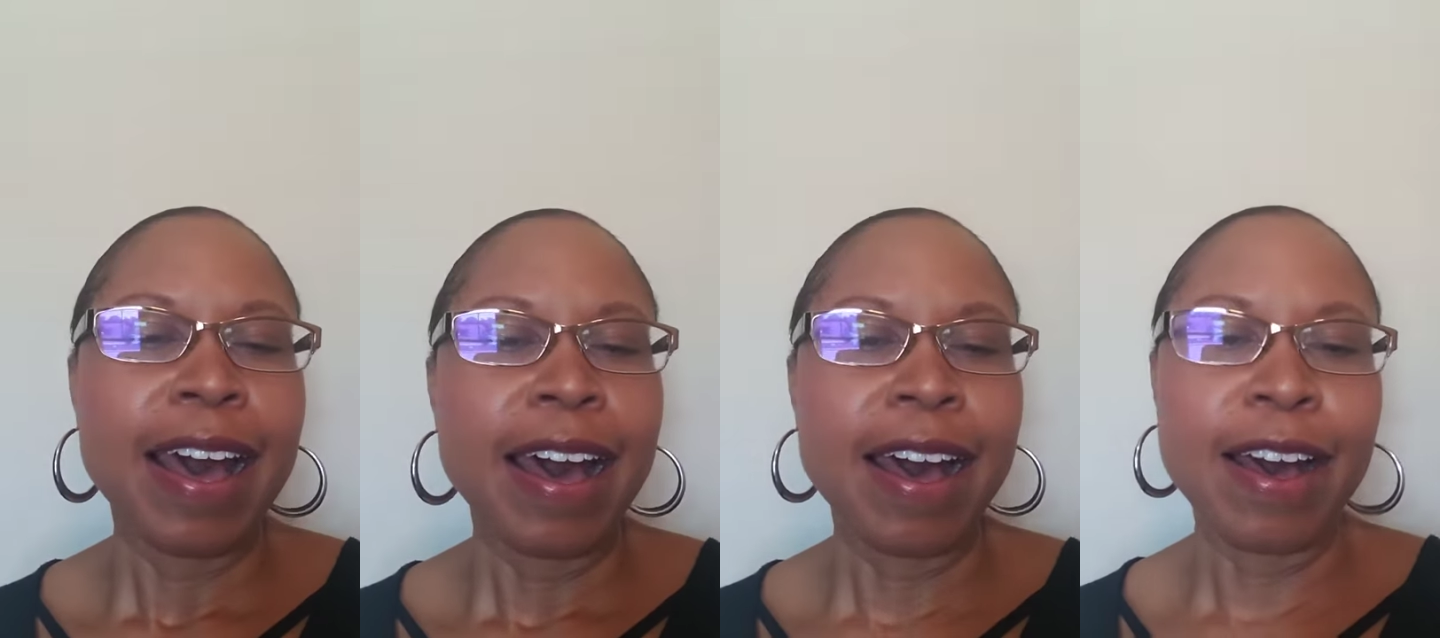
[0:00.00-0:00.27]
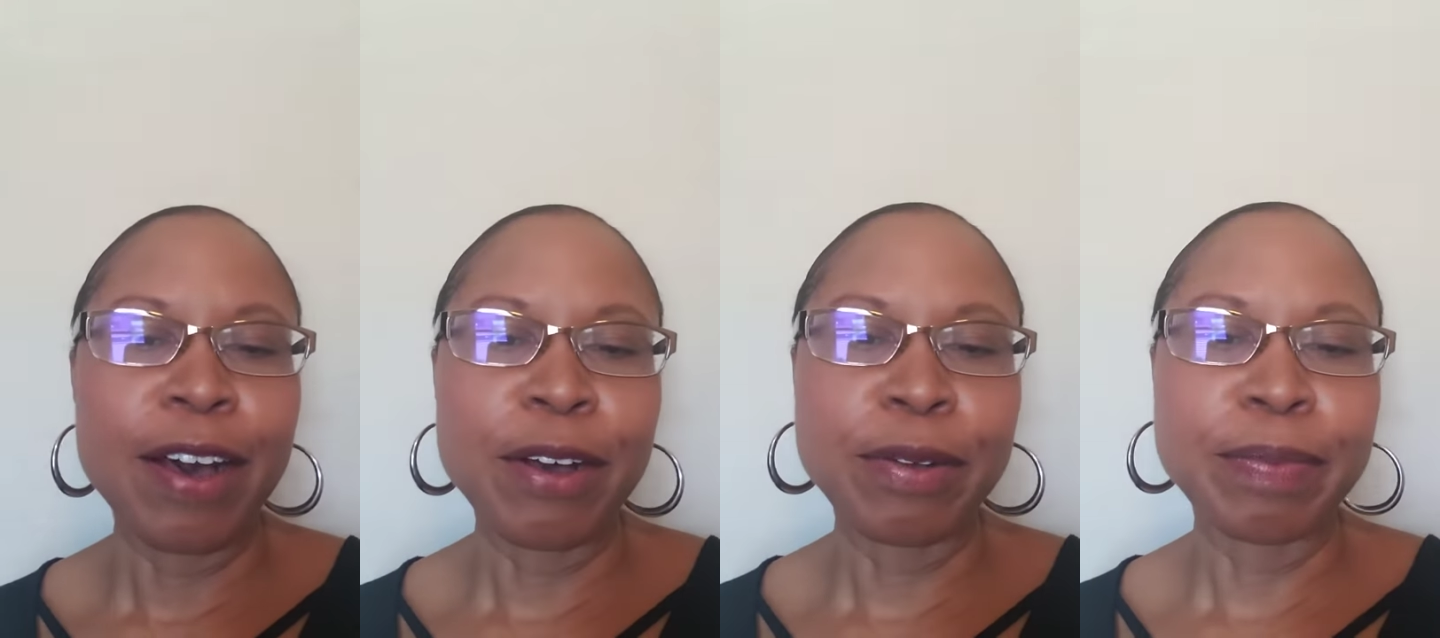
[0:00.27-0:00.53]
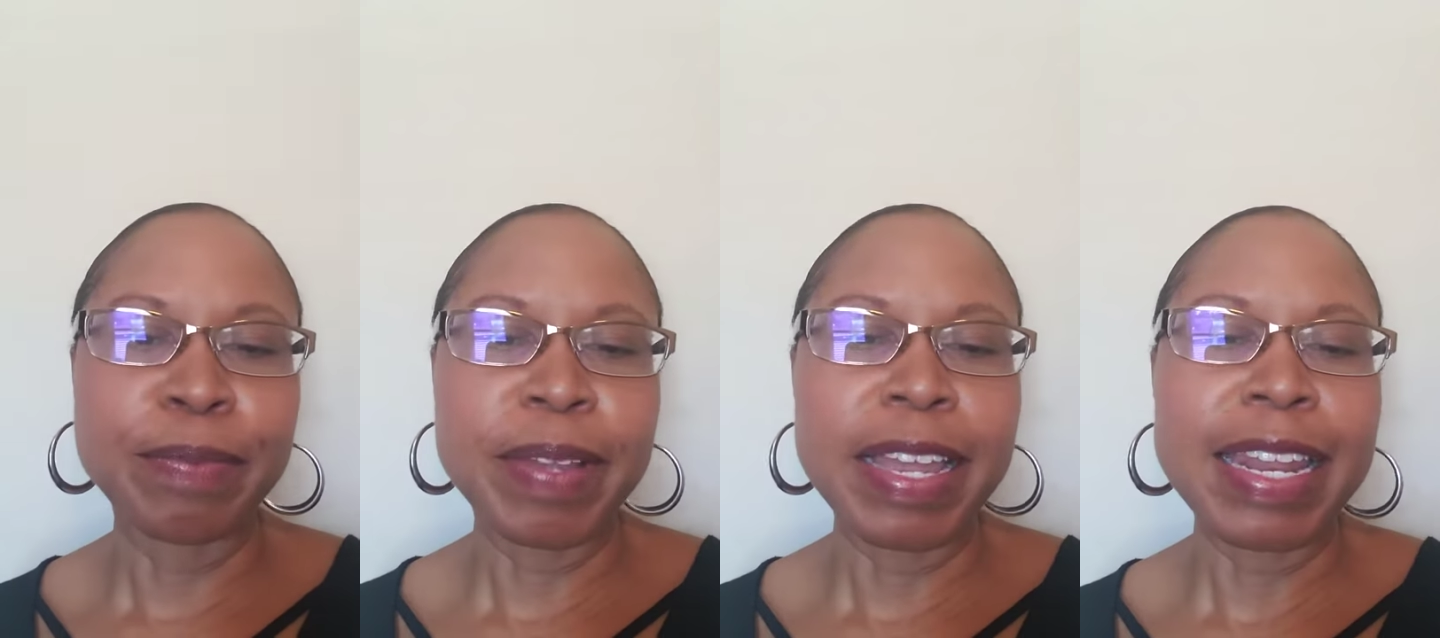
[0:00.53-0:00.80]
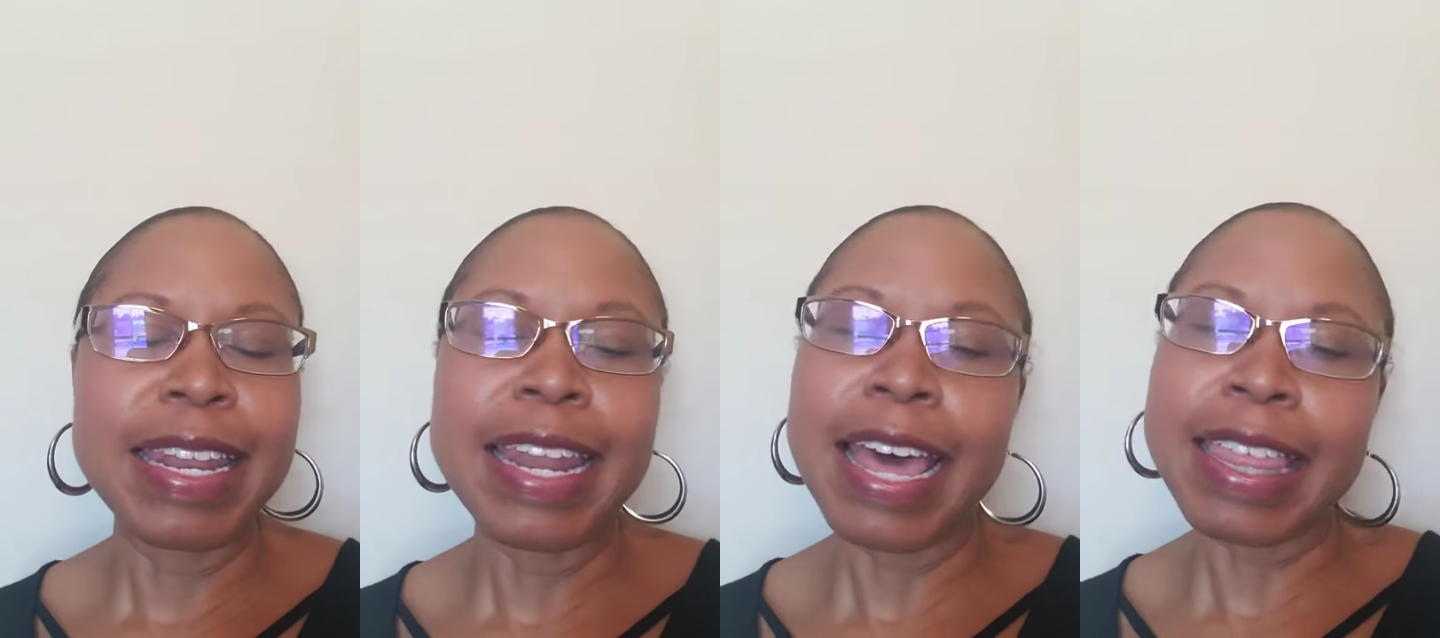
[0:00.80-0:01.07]
Um,
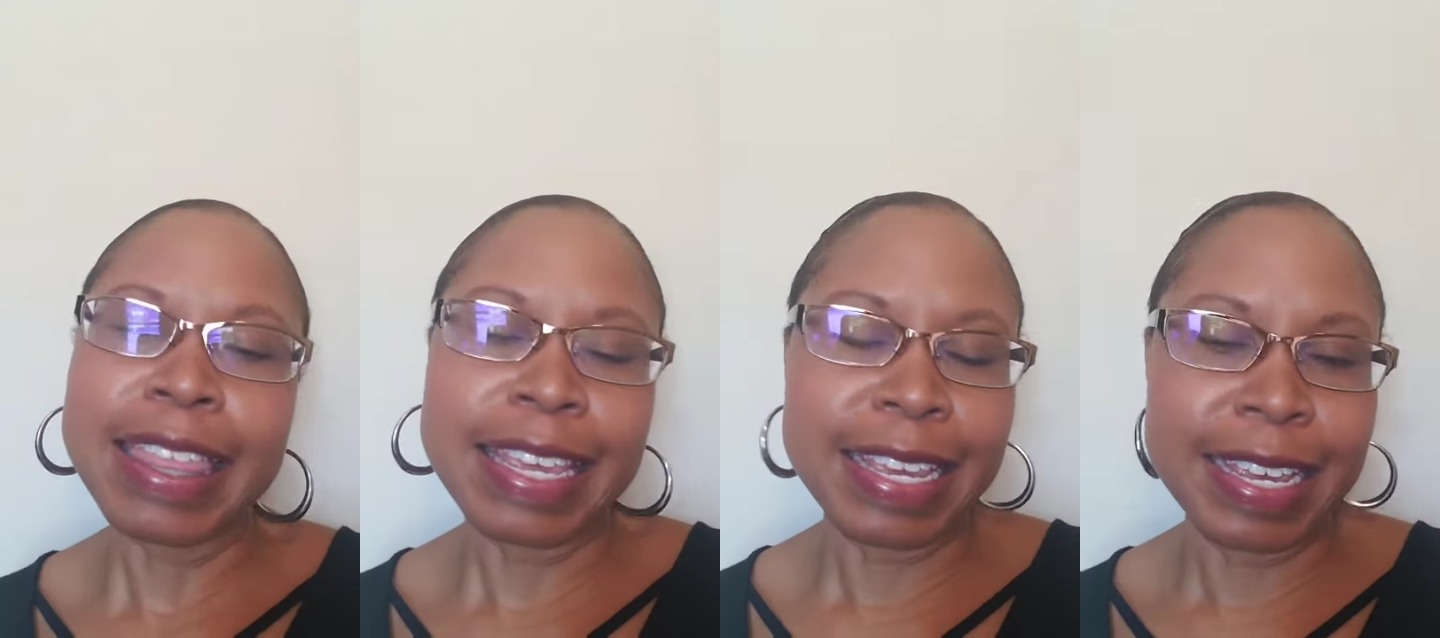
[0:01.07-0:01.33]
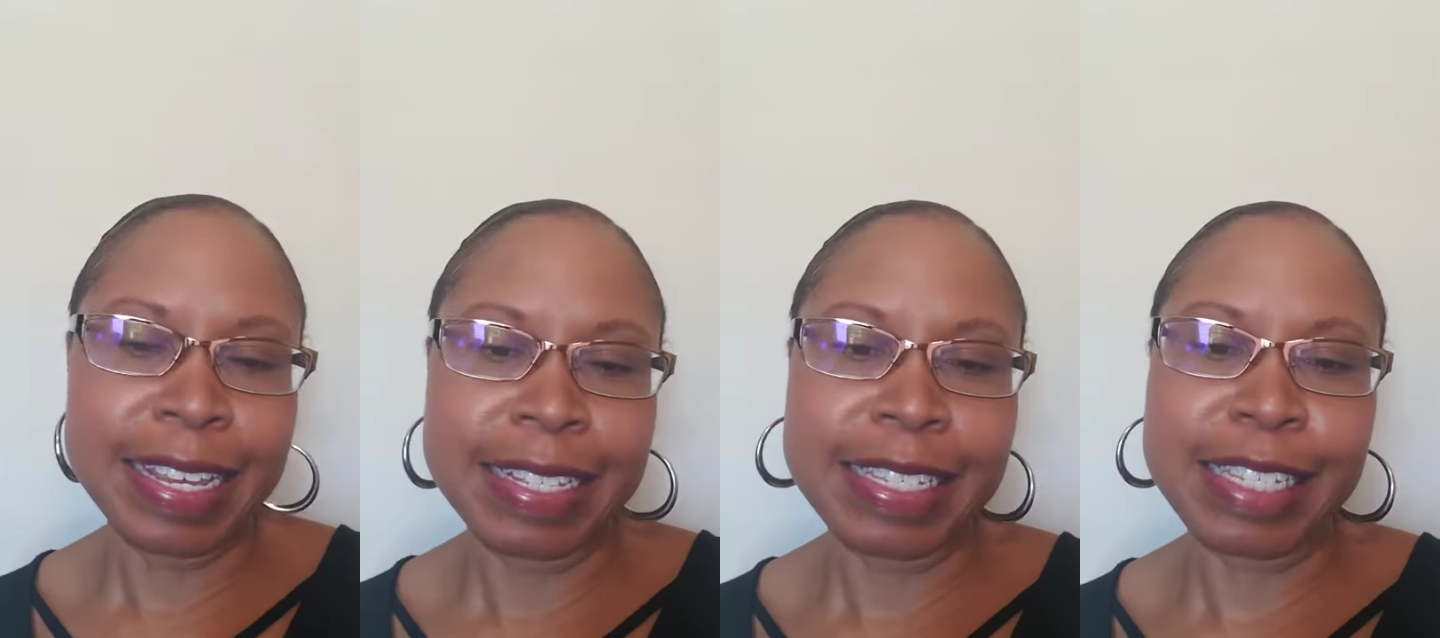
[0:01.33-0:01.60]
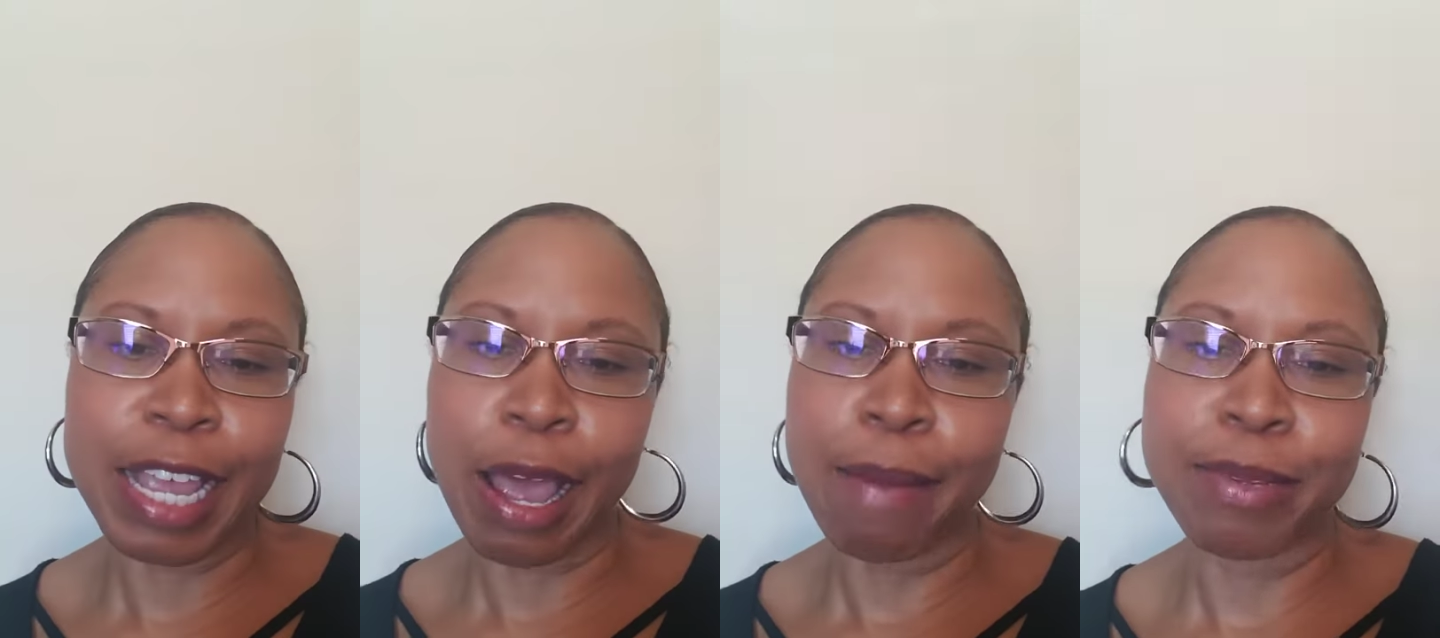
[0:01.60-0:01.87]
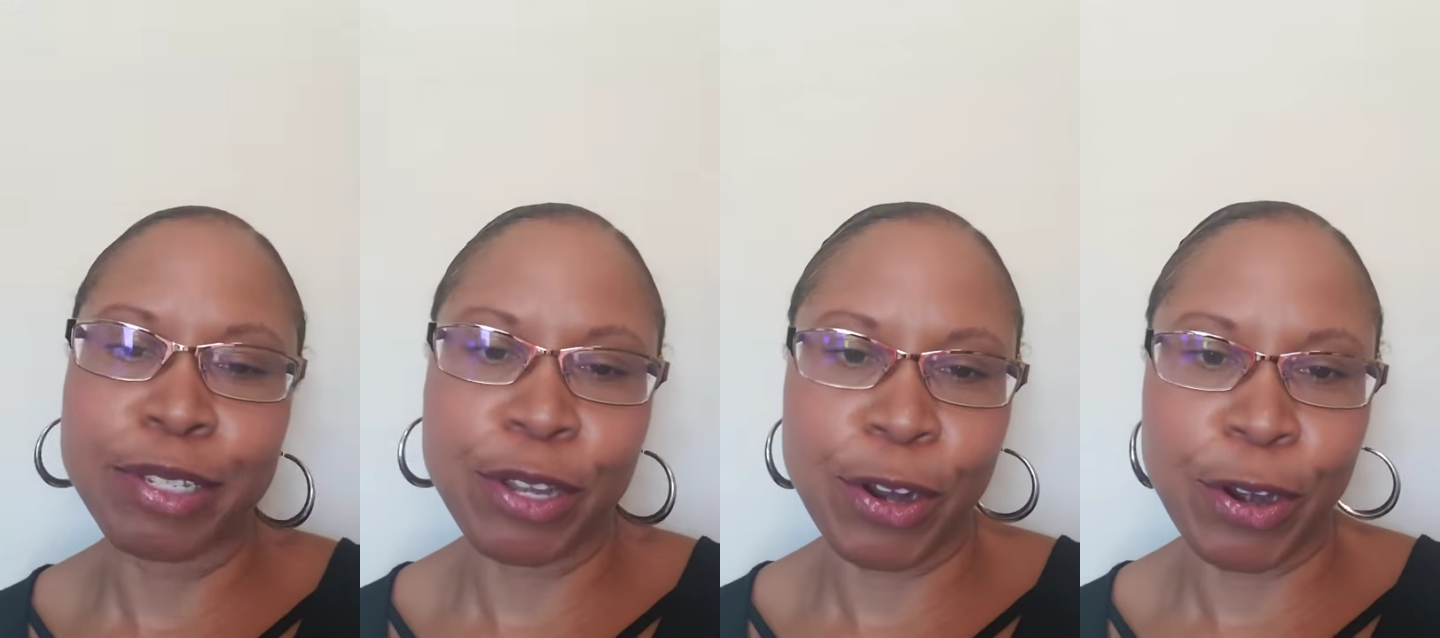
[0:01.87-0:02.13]
nothing
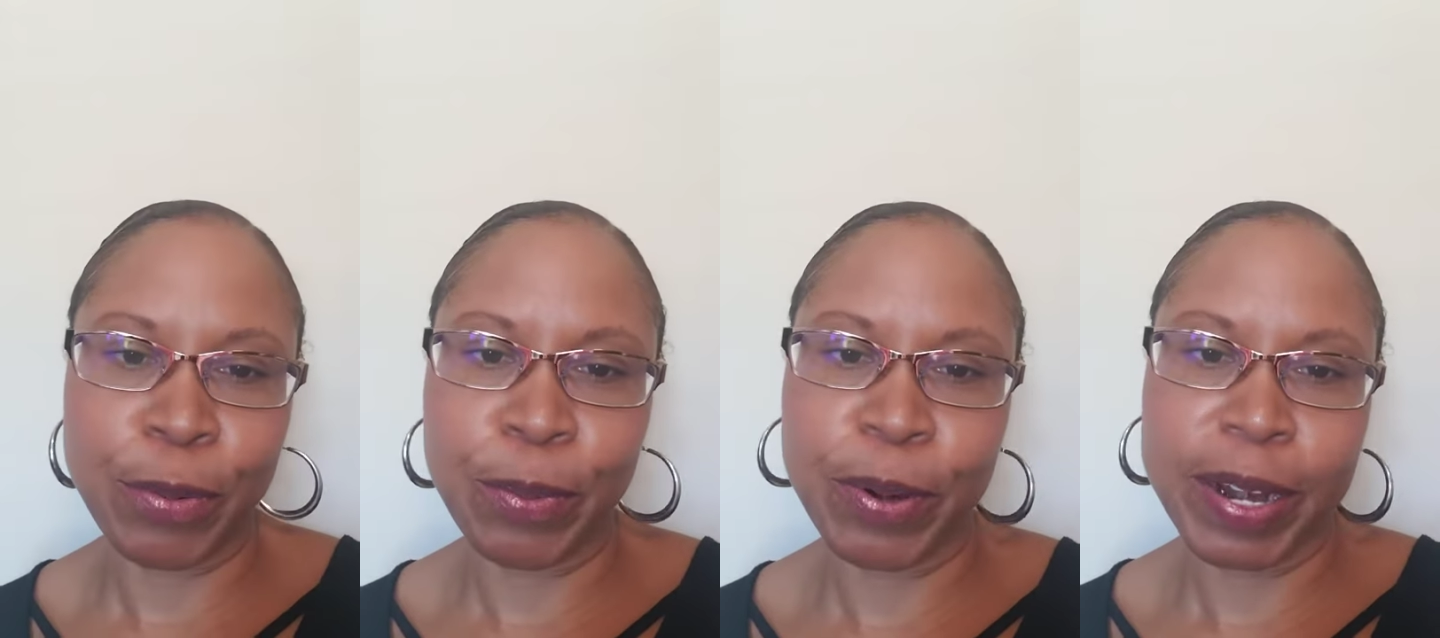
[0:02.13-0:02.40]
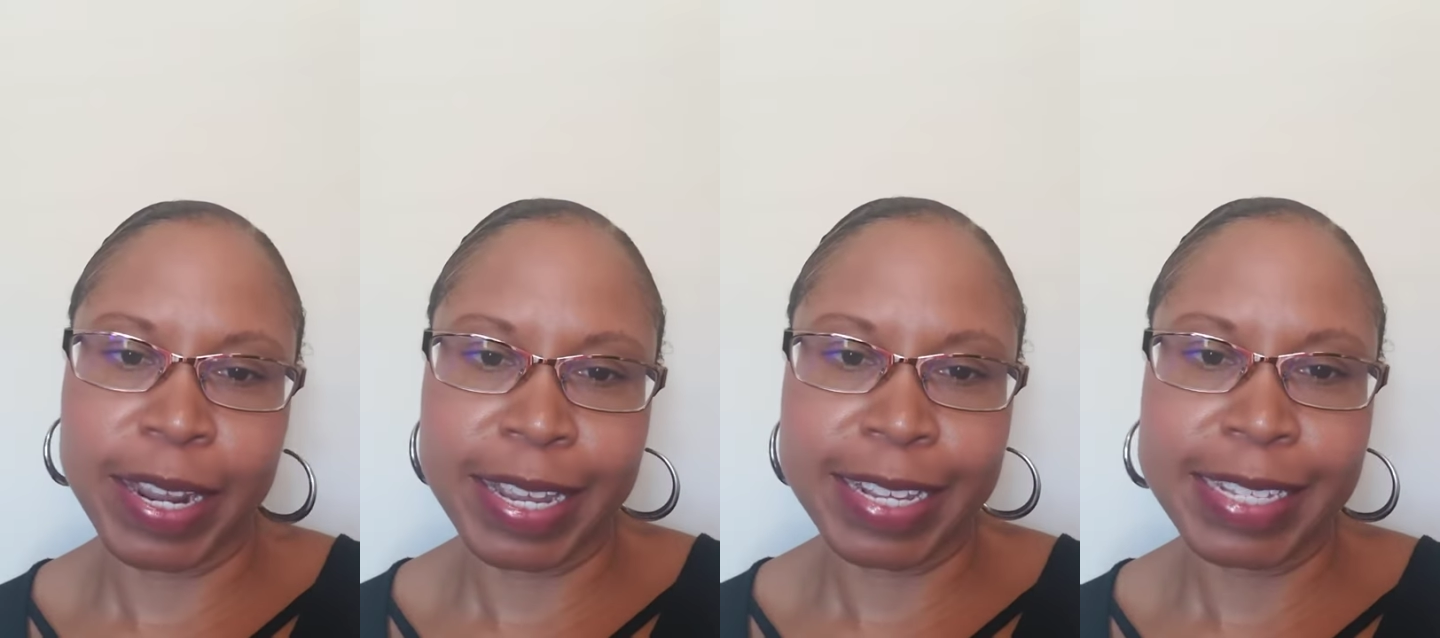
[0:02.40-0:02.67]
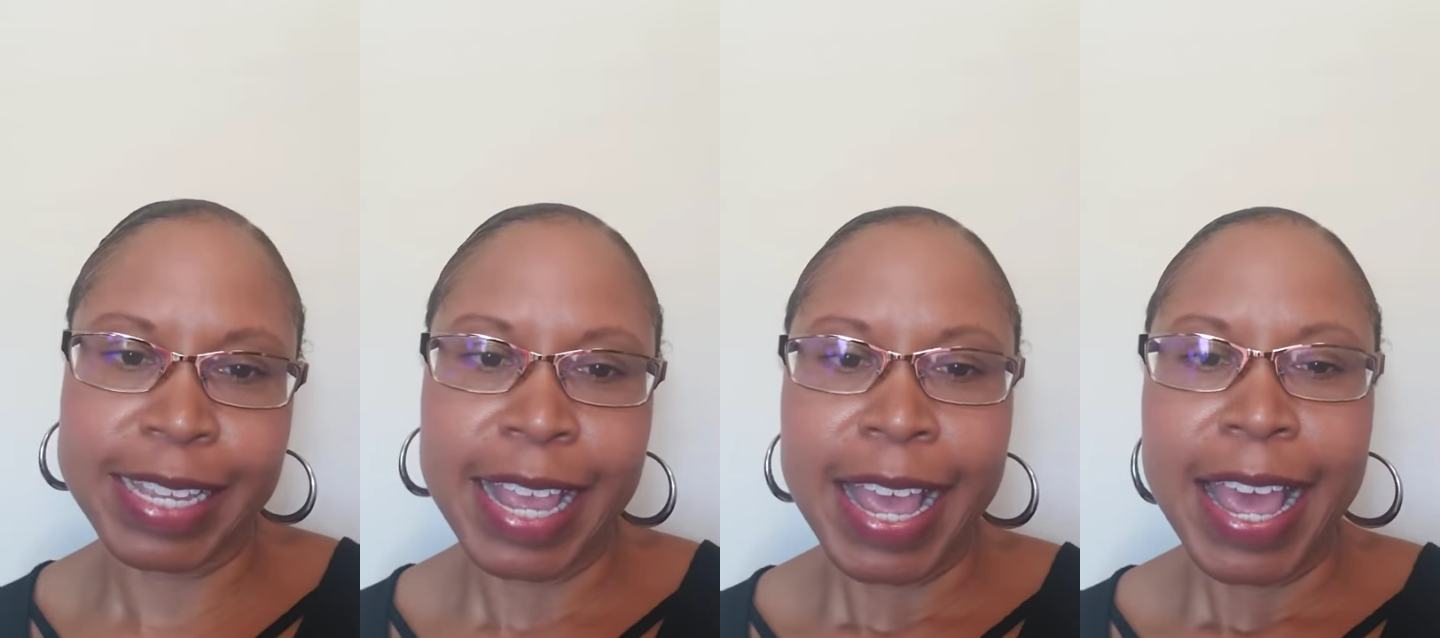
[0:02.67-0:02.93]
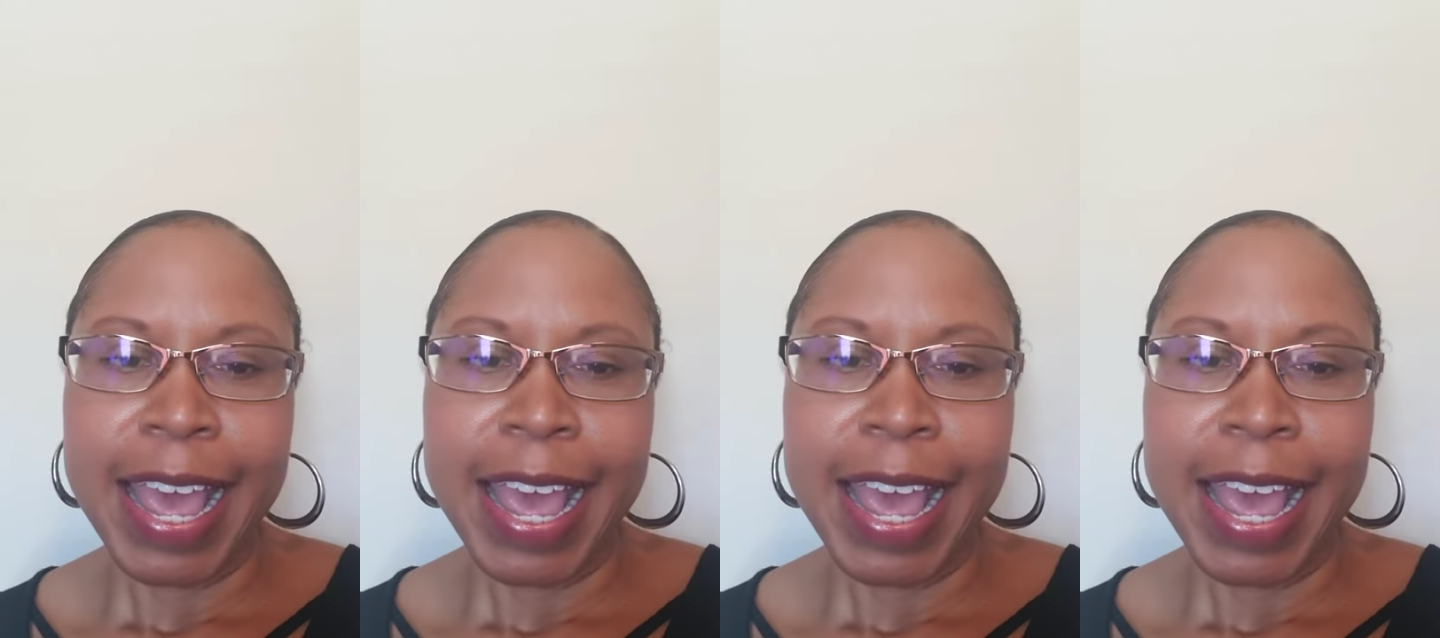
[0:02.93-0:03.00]
stops her praise.